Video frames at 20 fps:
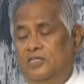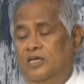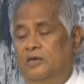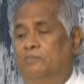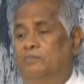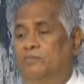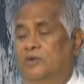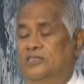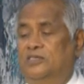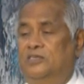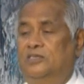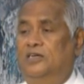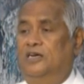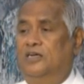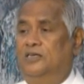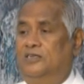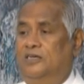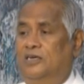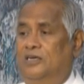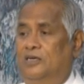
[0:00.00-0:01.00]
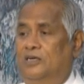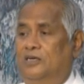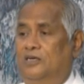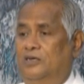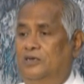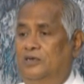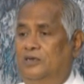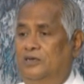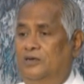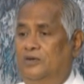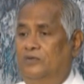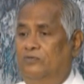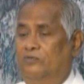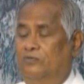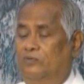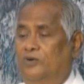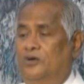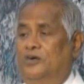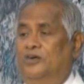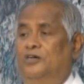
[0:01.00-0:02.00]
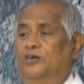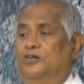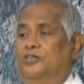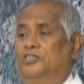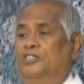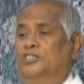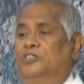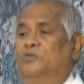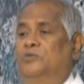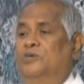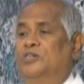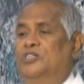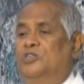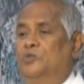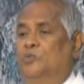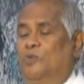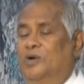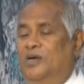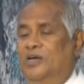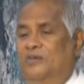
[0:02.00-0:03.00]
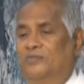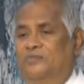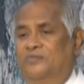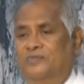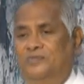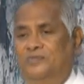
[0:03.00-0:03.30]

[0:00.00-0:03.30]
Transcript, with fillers: they must get a virtuous wife.